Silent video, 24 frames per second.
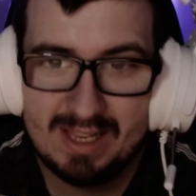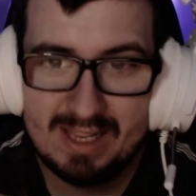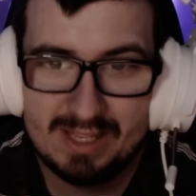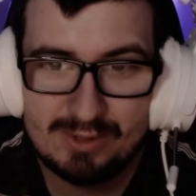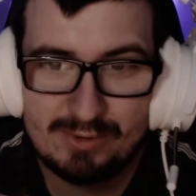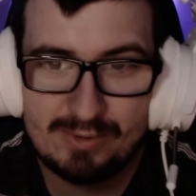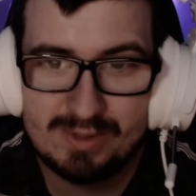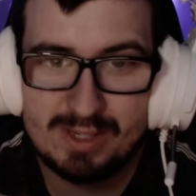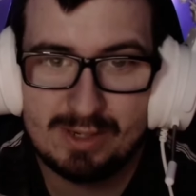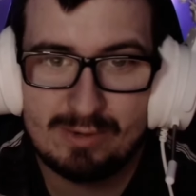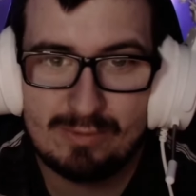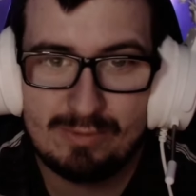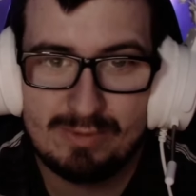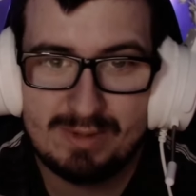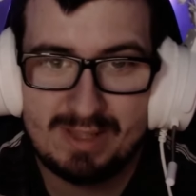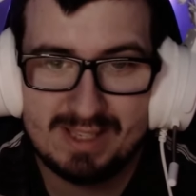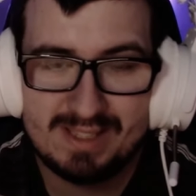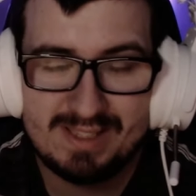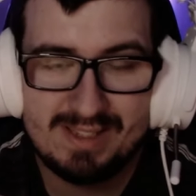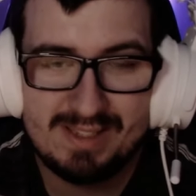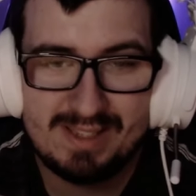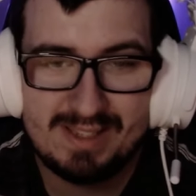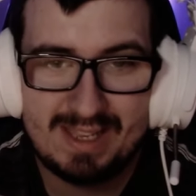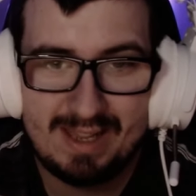Suzaku
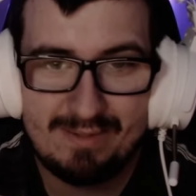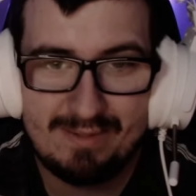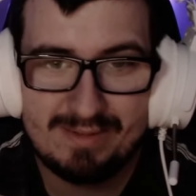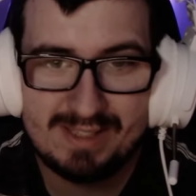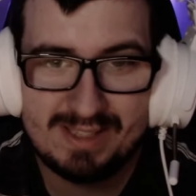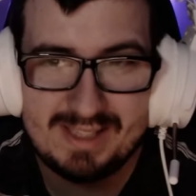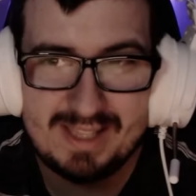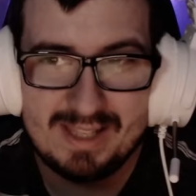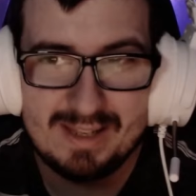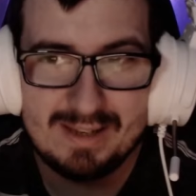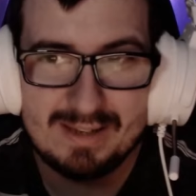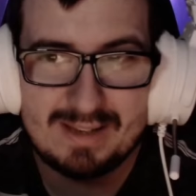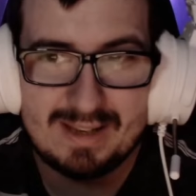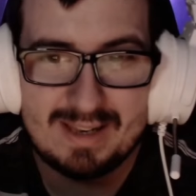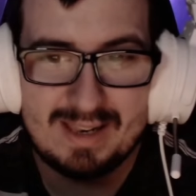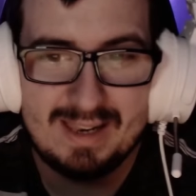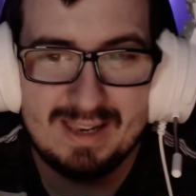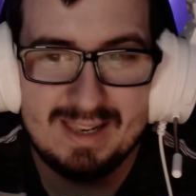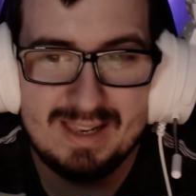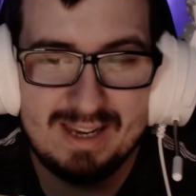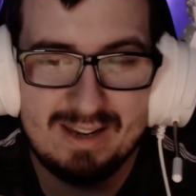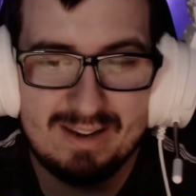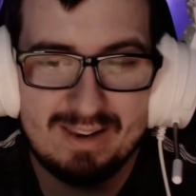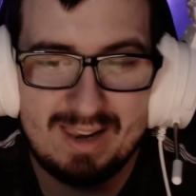doesn't have still
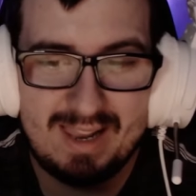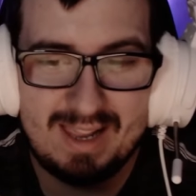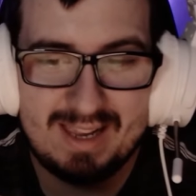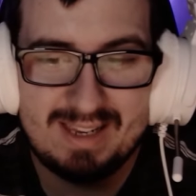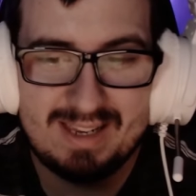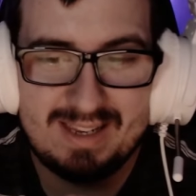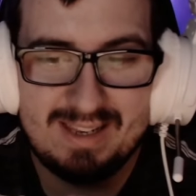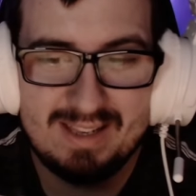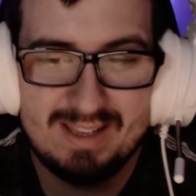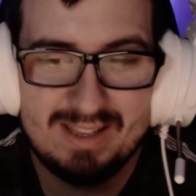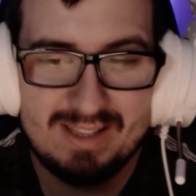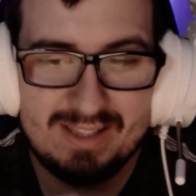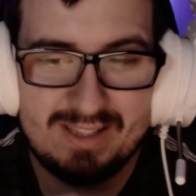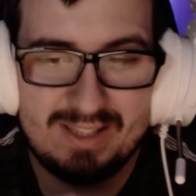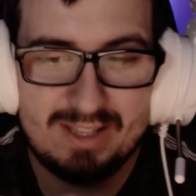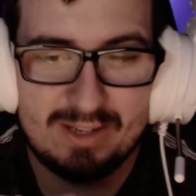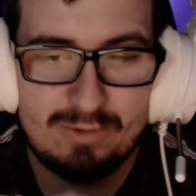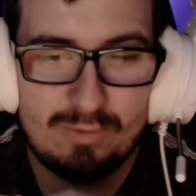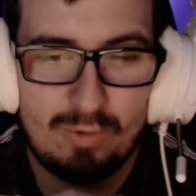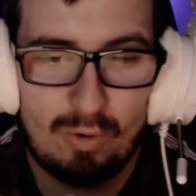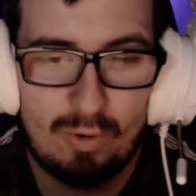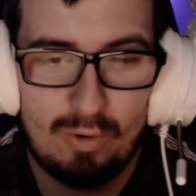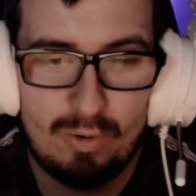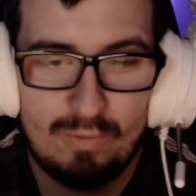clear, like, the
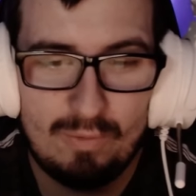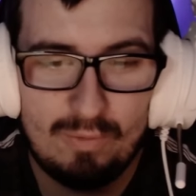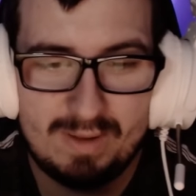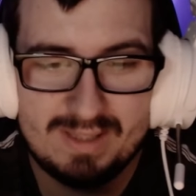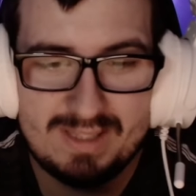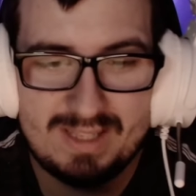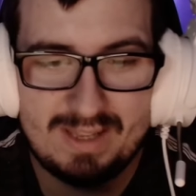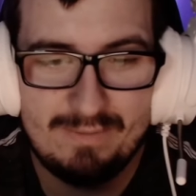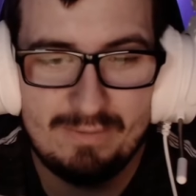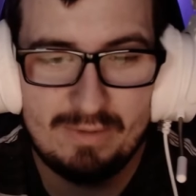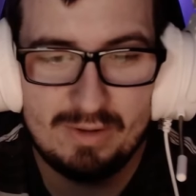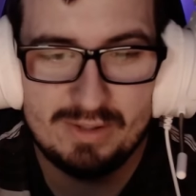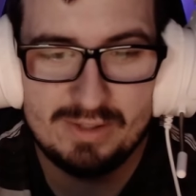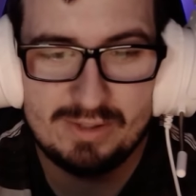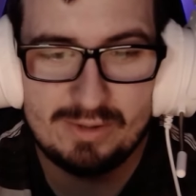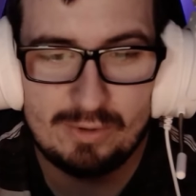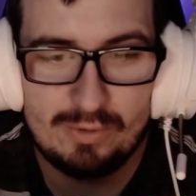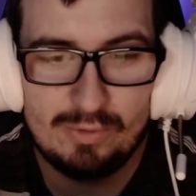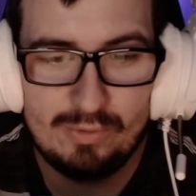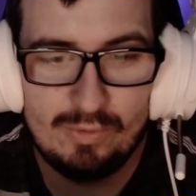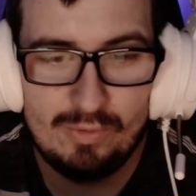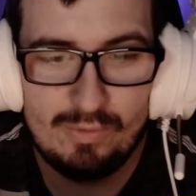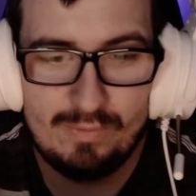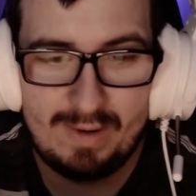goal that he wants to
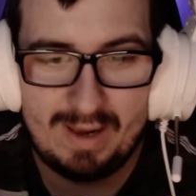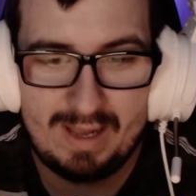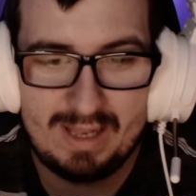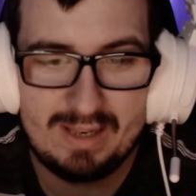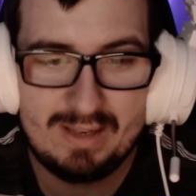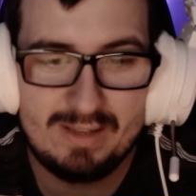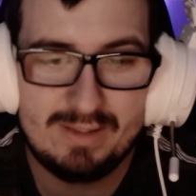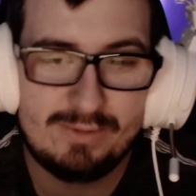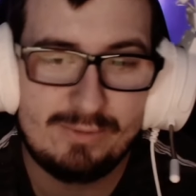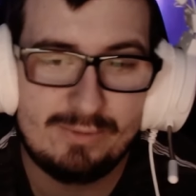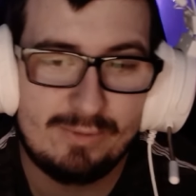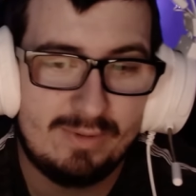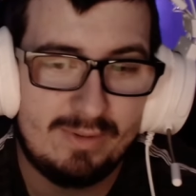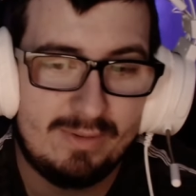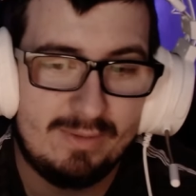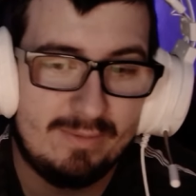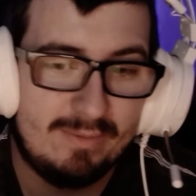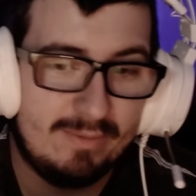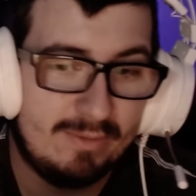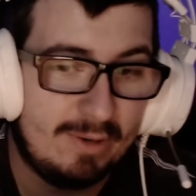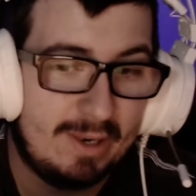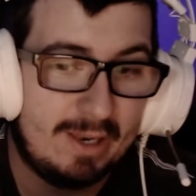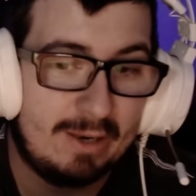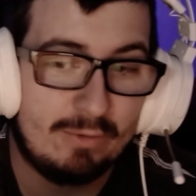do, while
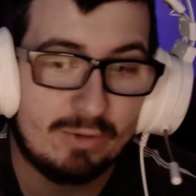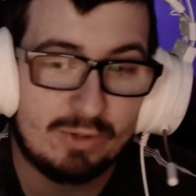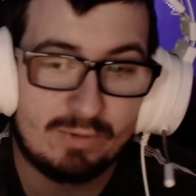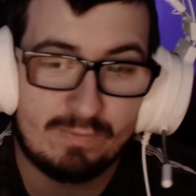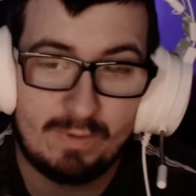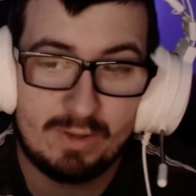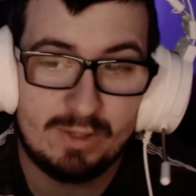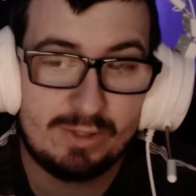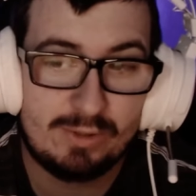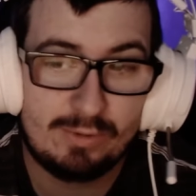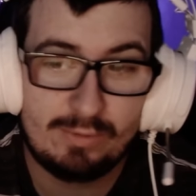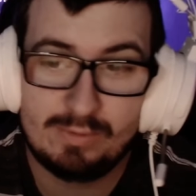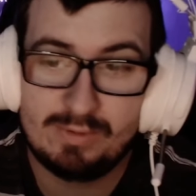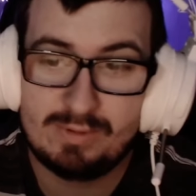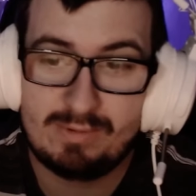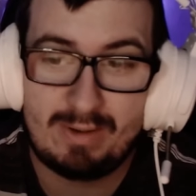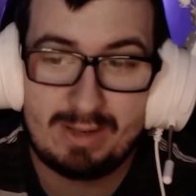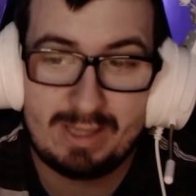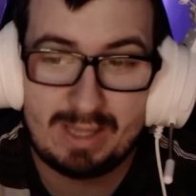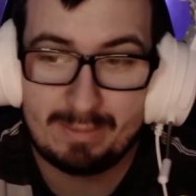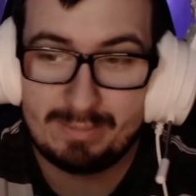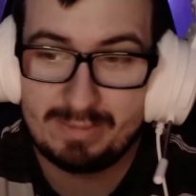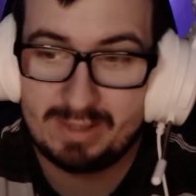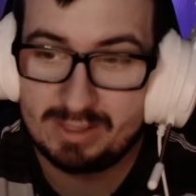Lelouch wants to
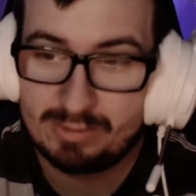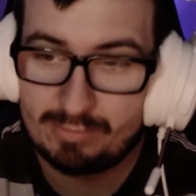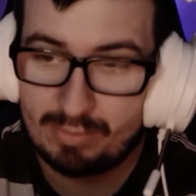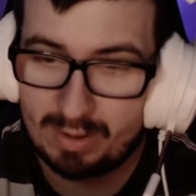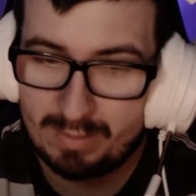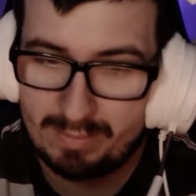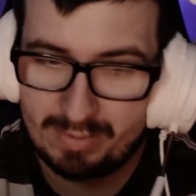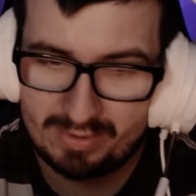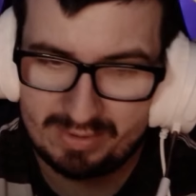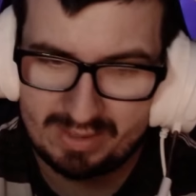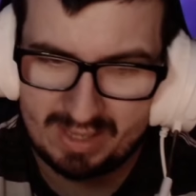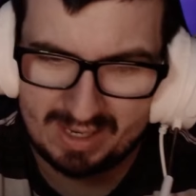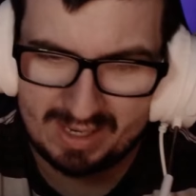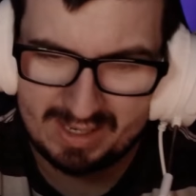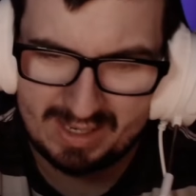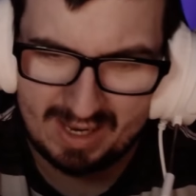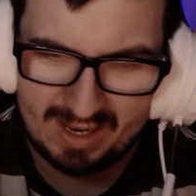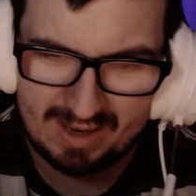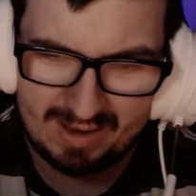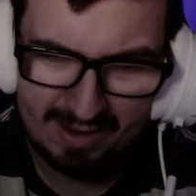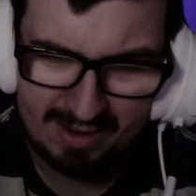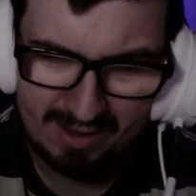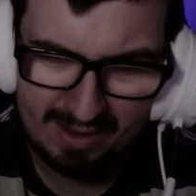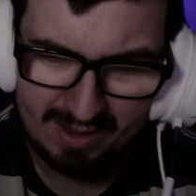straight up destroy
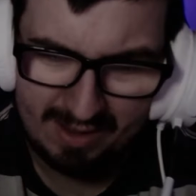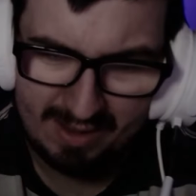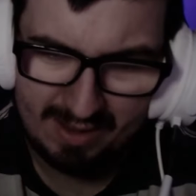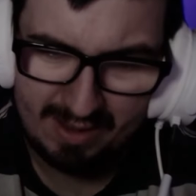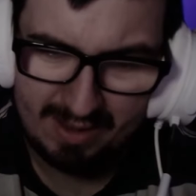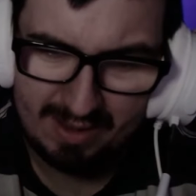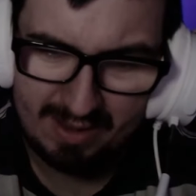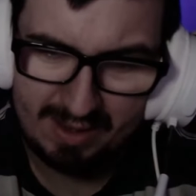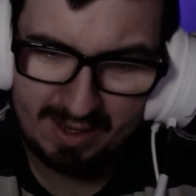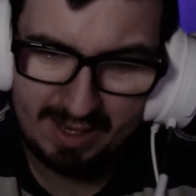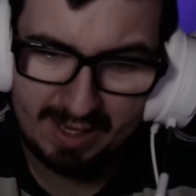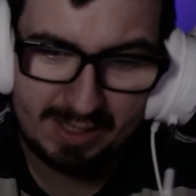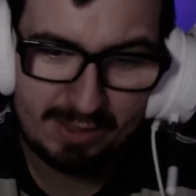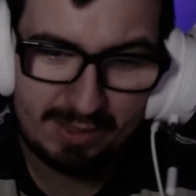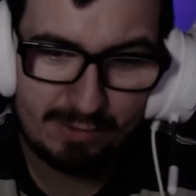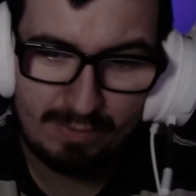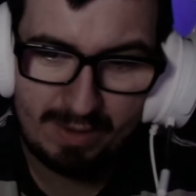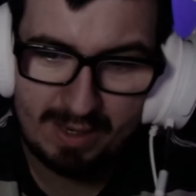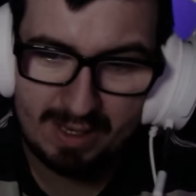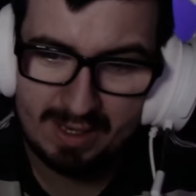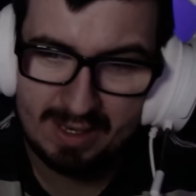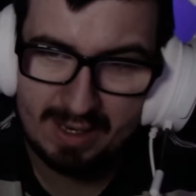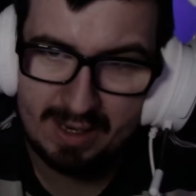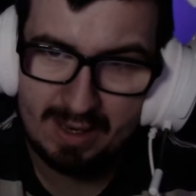Britannia and
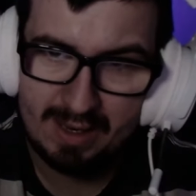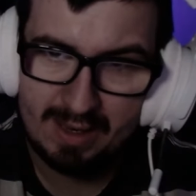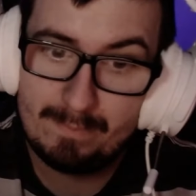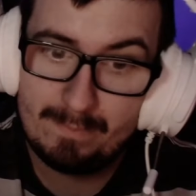win.